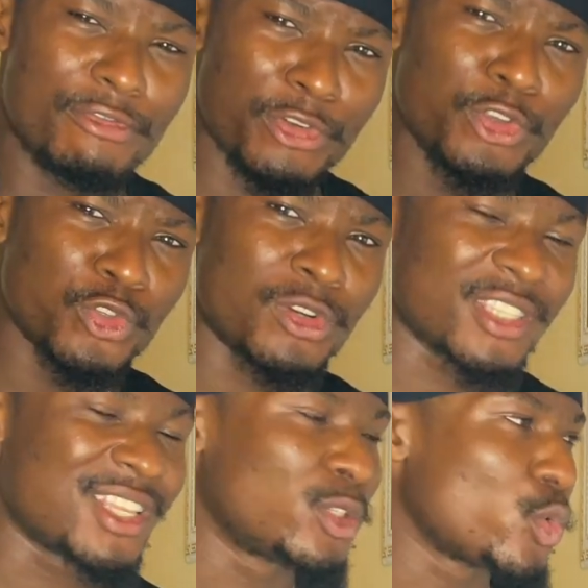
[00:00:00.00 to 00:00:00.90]
For you to
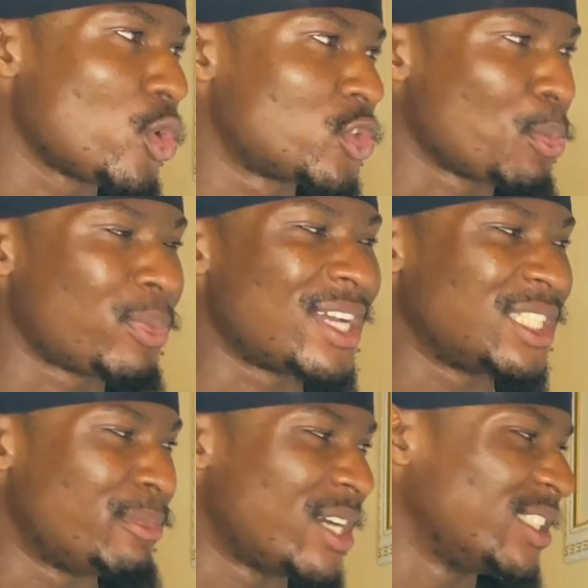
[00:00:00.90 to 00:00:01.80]
understand what supply and
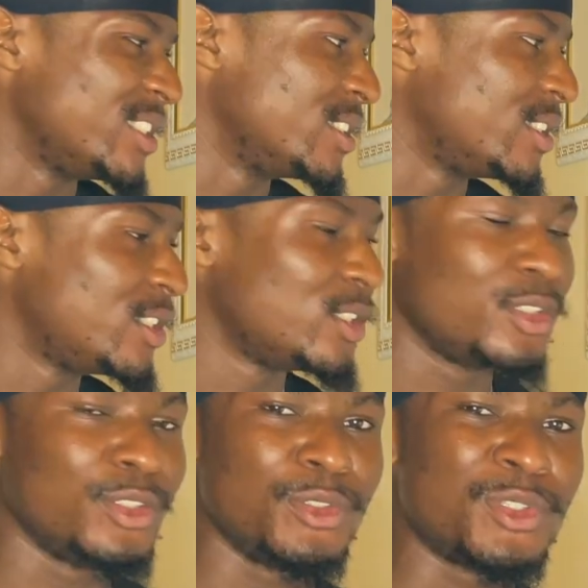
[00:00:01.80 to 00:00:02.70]
demand is,
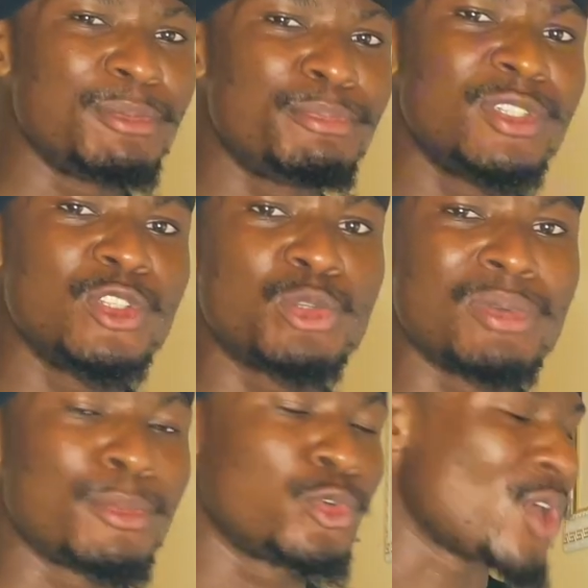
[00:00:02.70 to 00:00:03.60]
you simply need to
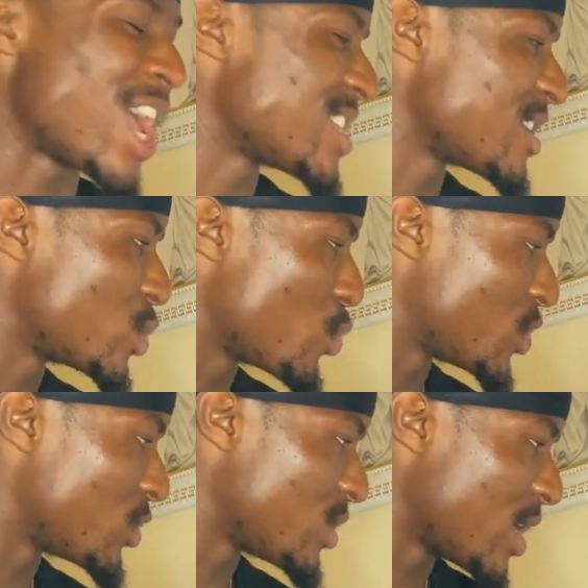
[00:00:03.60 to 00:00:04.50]
be able to answer these
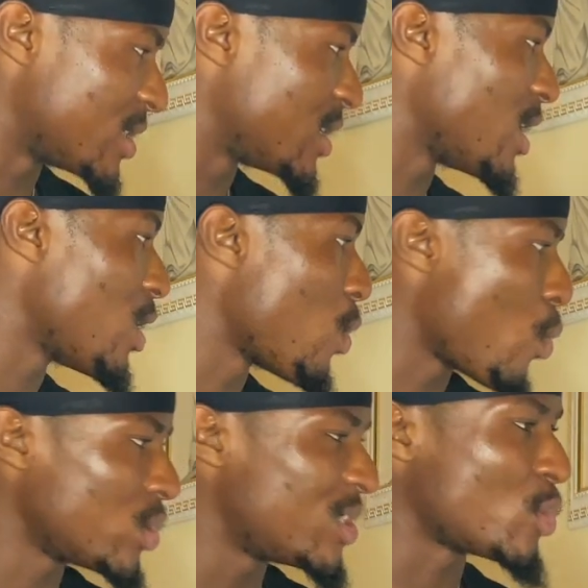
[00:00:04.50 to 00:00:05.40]
questions like say,
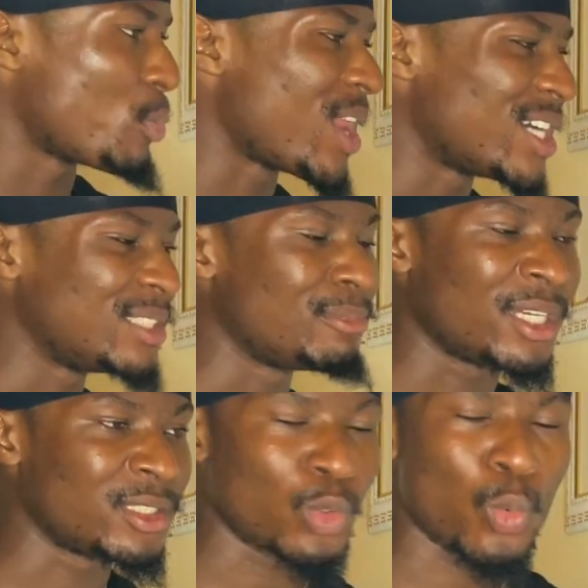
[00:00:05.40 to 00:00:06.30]
what is supply and
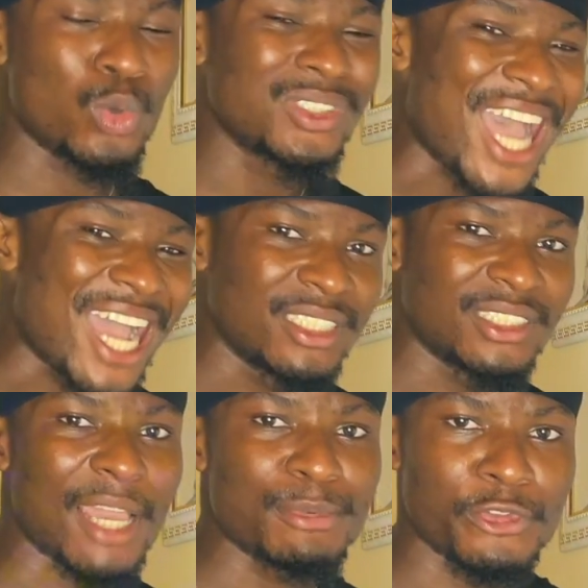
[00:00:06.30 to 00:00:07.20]
demand? What are the
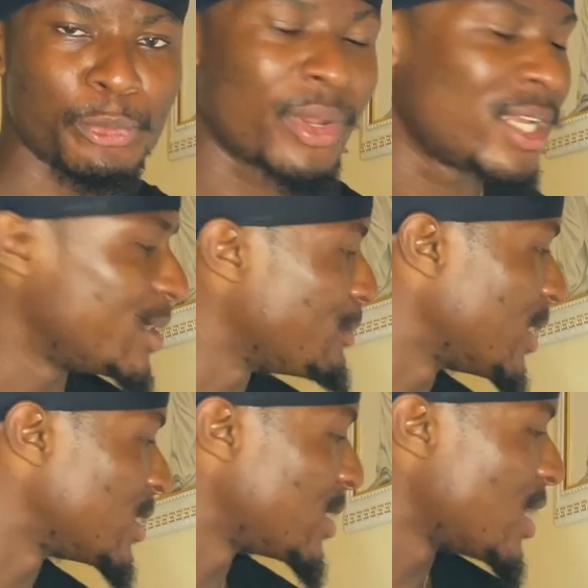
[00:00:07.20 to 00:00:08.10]
types of supply and
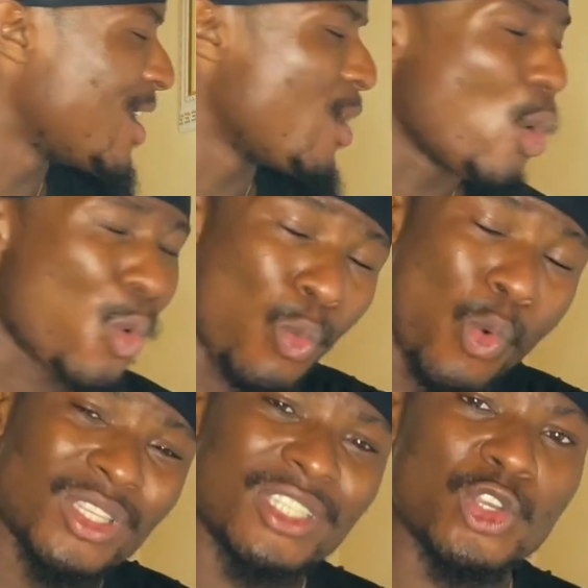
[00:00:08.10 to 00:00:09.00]
demand?
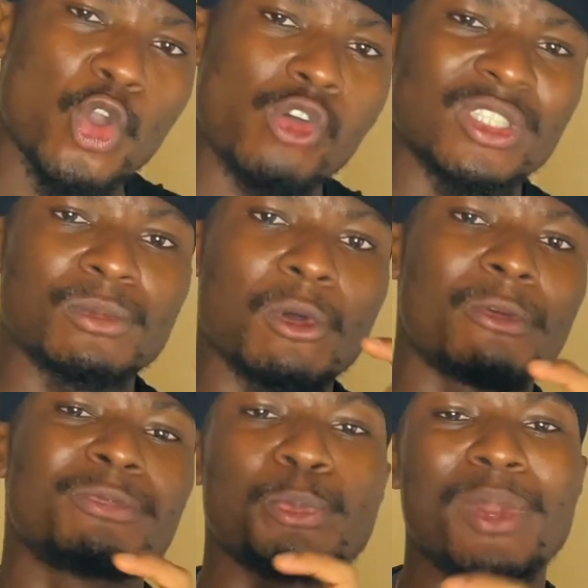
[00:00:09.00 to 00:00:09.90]
What is the concept
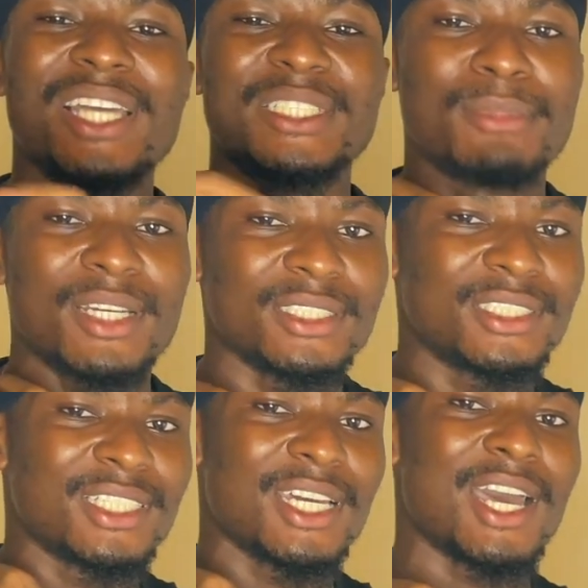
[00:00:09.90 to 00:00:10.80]
of supply and demand?
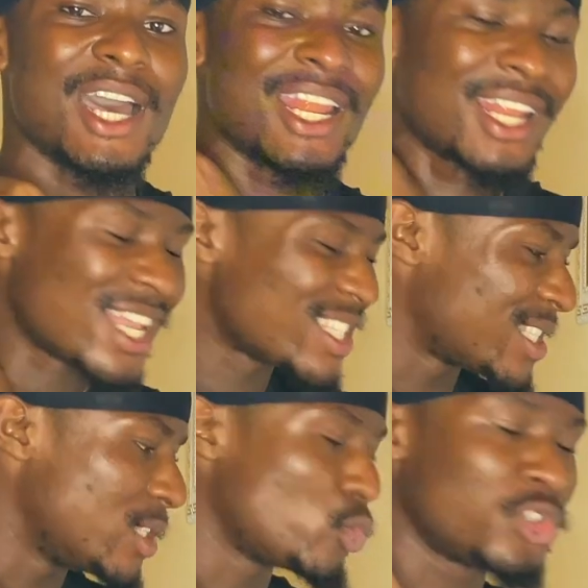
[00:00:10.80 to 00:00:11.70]
And
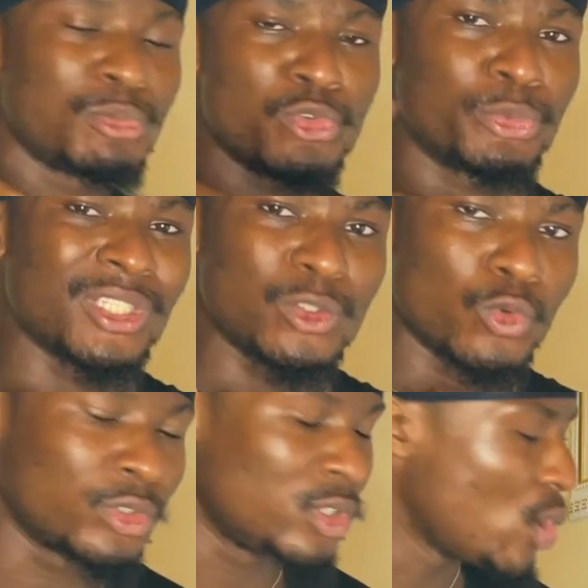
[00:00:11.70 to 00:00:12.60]
lastly, which is the most important
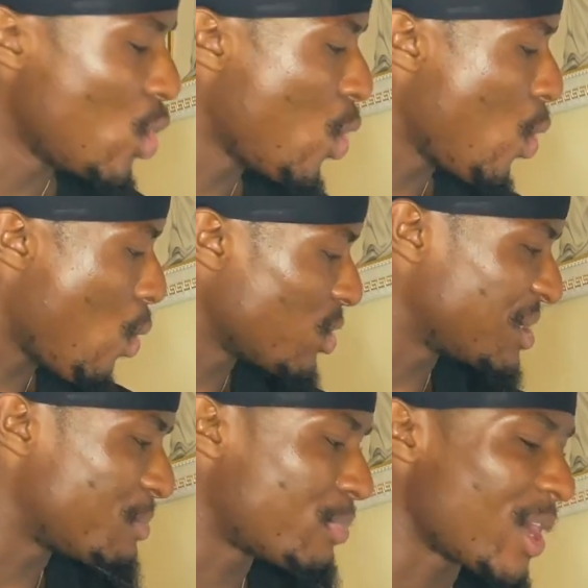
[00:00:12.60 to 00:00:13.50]
one, what
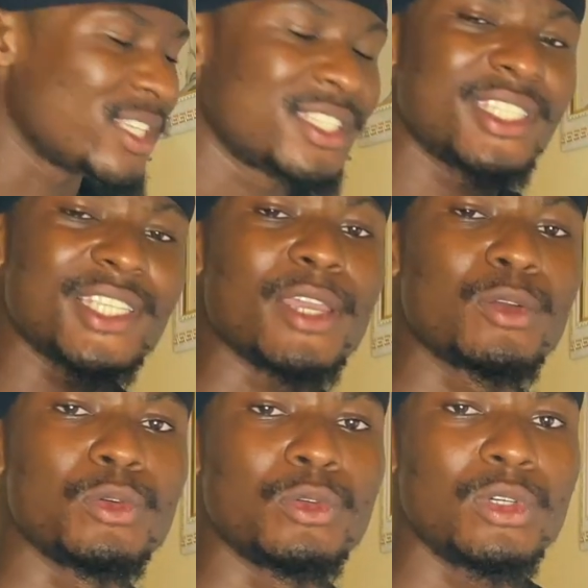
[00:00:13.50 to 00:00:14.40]
is the price
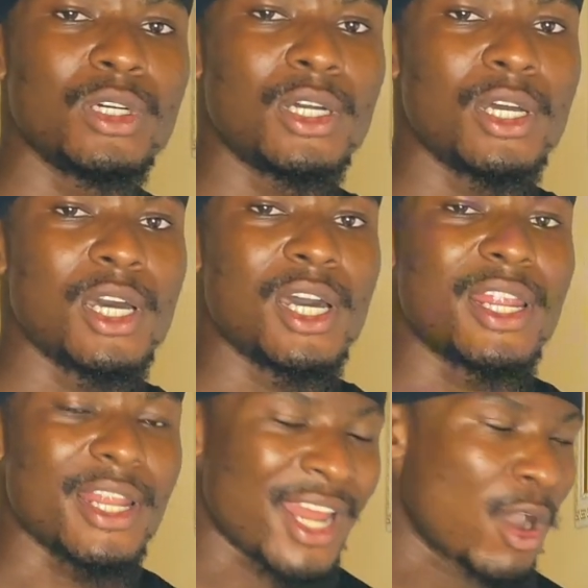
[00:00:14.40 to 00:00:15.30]
cycle?
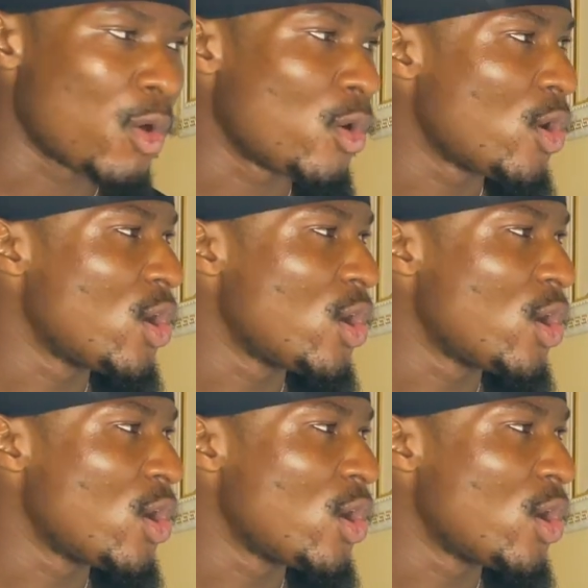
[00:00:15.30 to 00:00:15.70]
Now,